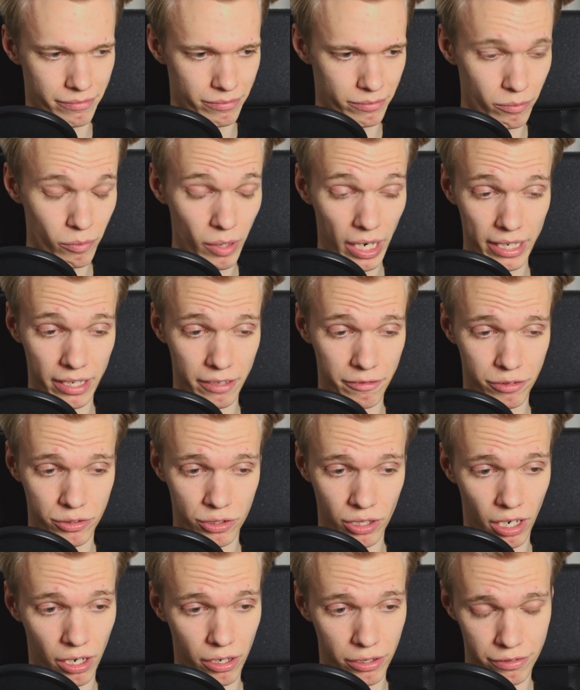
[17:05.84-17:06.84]
wedding
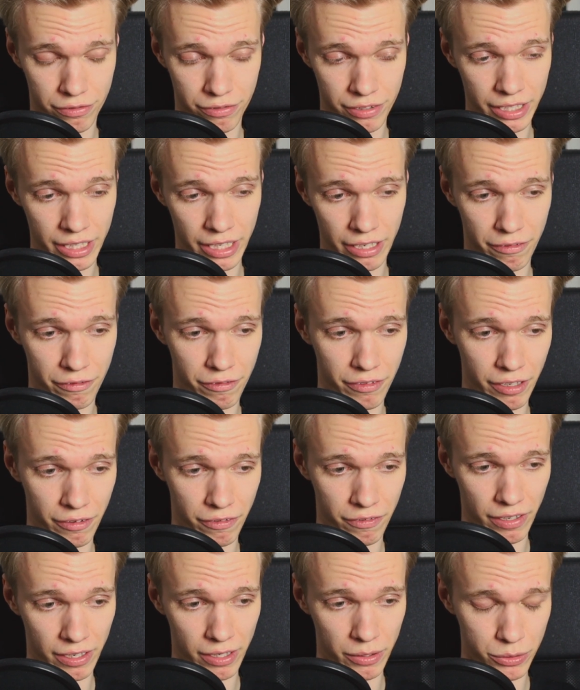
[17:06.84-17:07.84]
photography
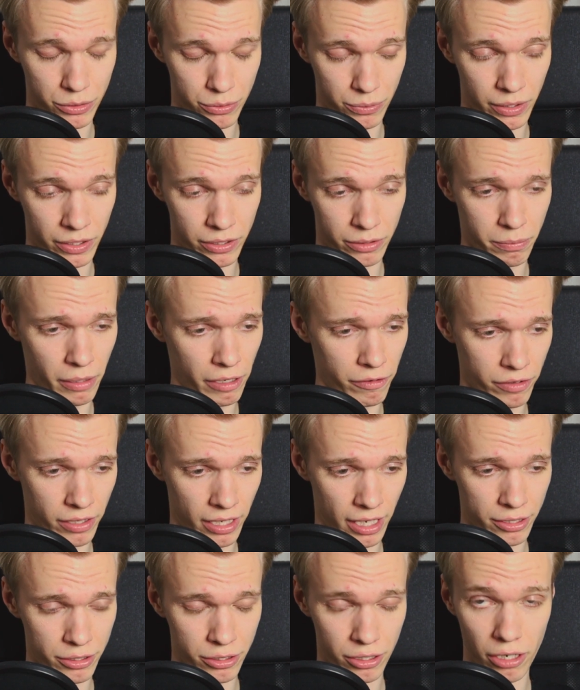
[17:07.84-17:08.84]
if anyone's willing to pay for
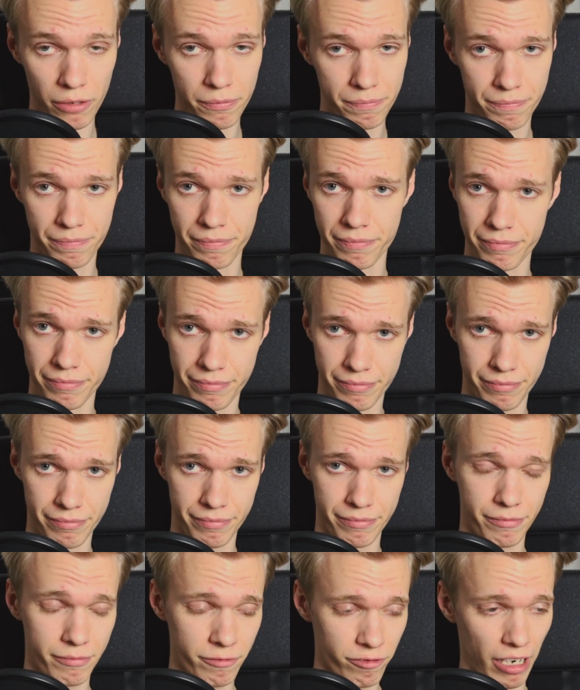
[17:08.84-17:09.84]
that,
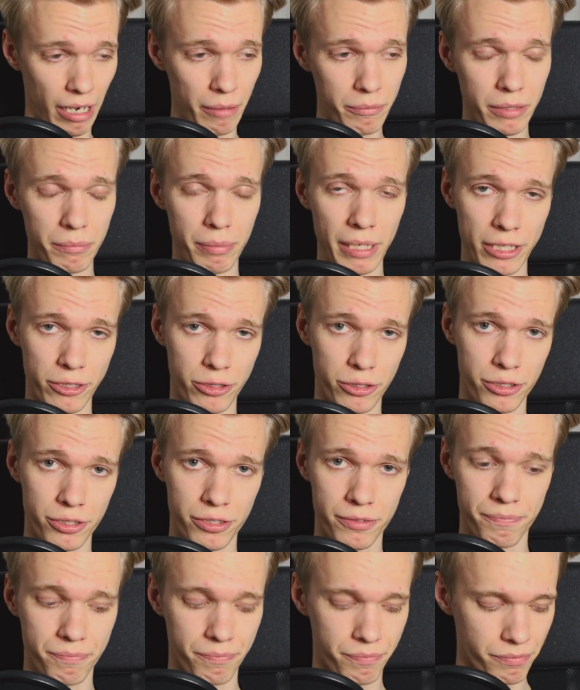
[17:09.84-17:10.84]
family
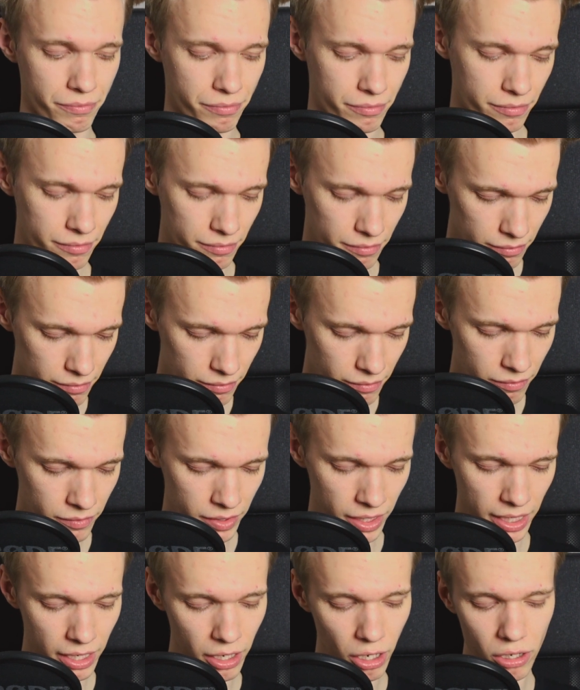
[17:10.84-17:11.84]
pictures.
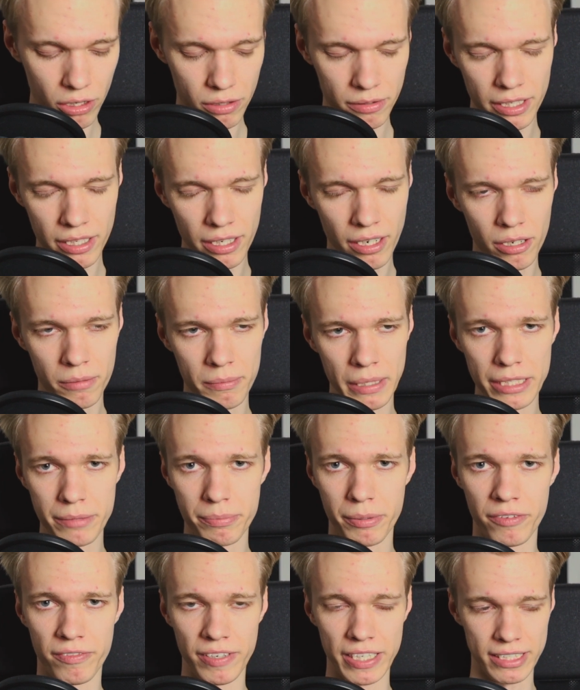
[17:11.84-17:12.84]
It all makes
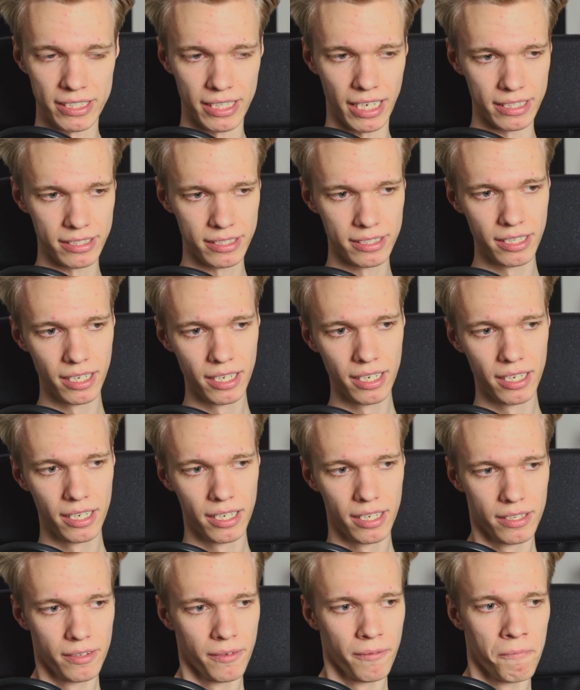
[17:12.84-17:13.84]
perfect sense.
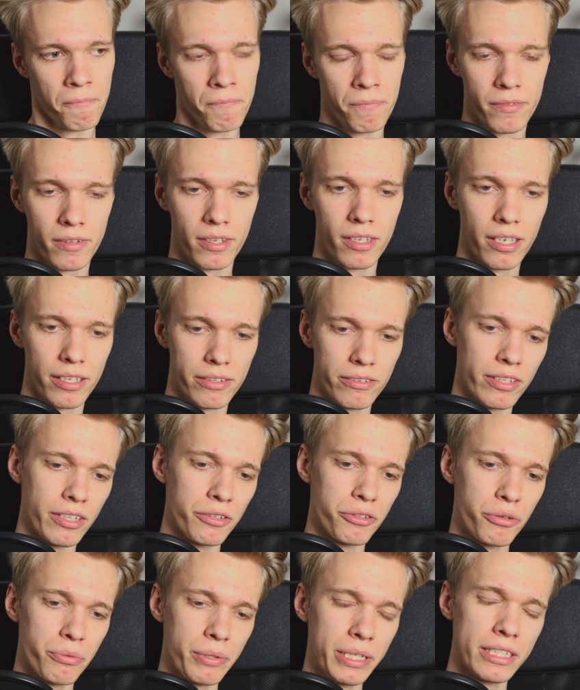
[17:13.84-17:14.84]

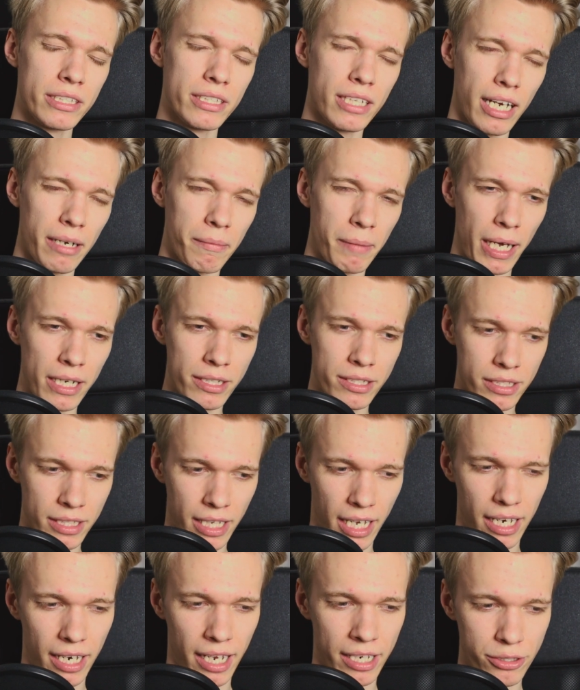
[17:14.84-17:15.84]
The reason I imagine
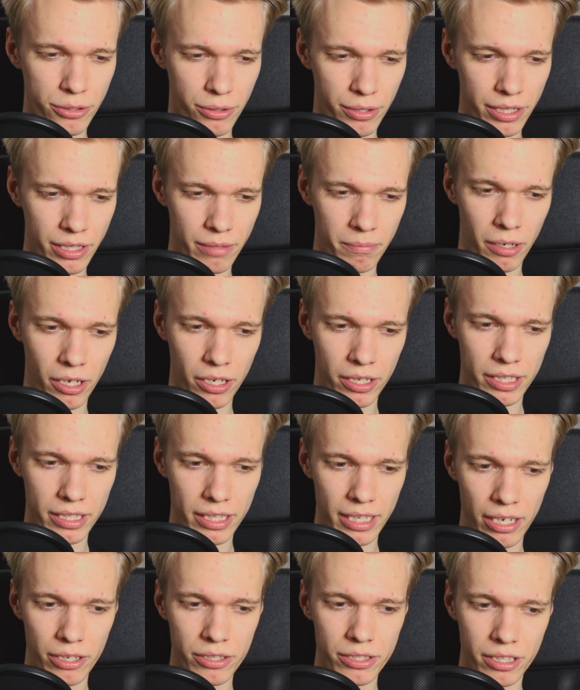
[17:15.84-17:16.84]
that entering the market
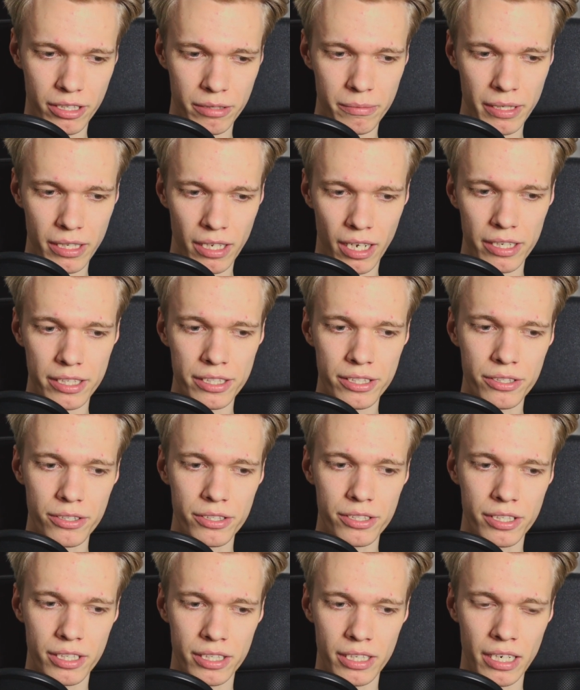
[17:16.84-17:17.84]
there is going to be a lot easier
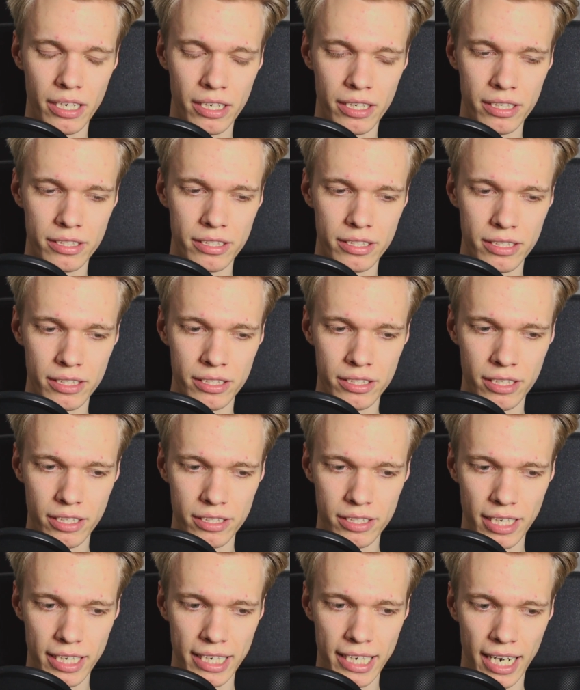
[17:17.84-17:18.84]
is
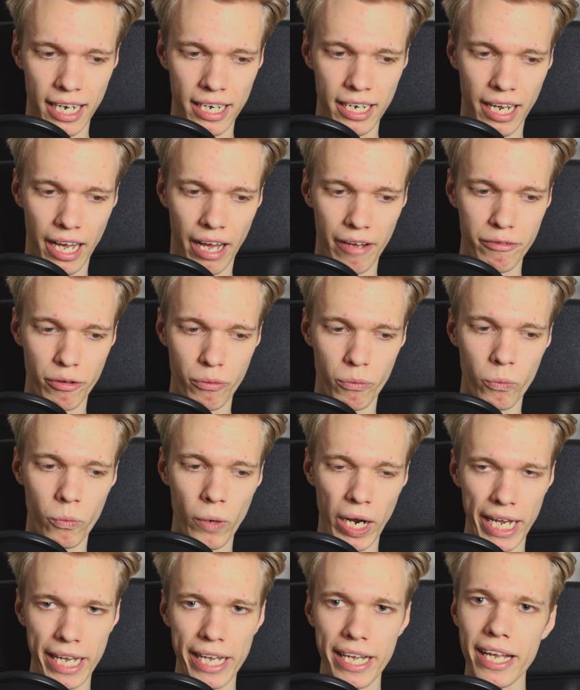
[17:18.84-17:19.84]
because I kind of have a
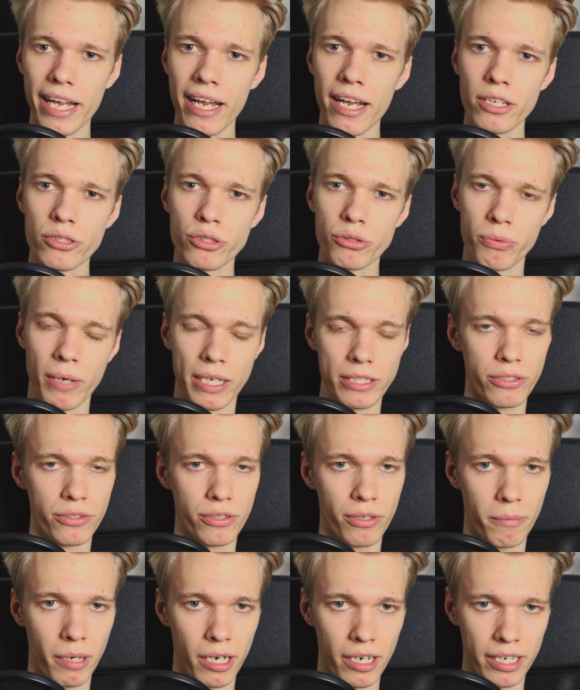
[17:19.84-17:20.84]
way to enter
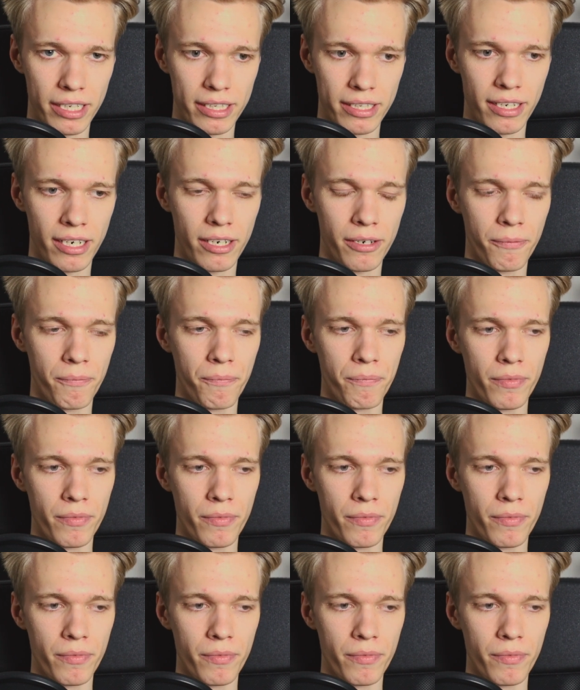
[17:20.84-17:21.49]
the market there,